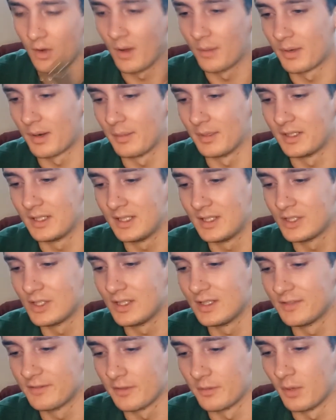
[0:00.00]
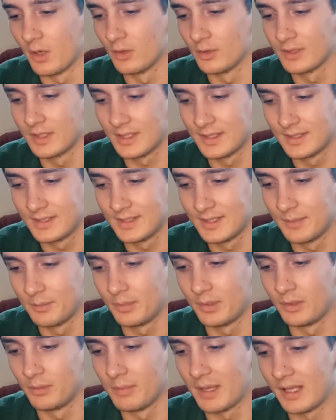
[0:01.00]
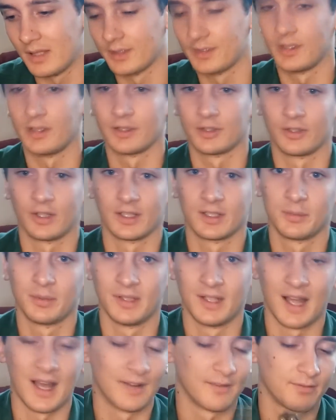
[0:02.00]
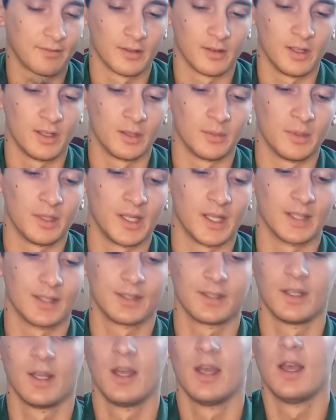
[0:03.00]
I'll probably teach these for most simple Balisong tricks, but not for intermediates.